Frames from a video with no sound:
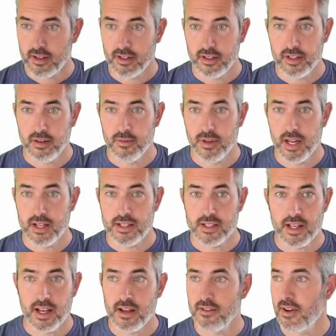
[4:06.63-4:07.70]
And then when I
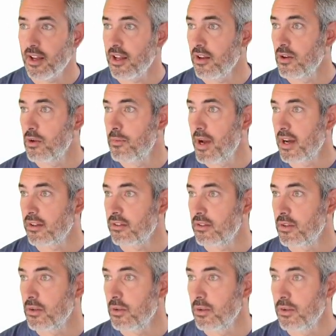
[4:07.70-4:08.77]
save, I can go back
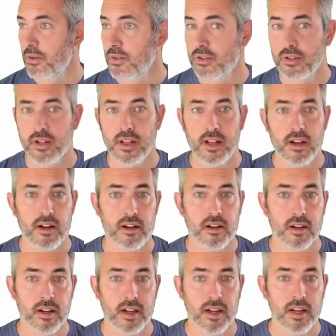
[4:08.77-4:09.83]
to here,
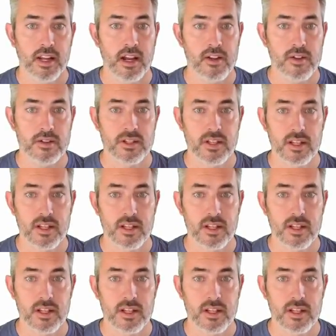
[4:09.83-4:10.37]
and now you see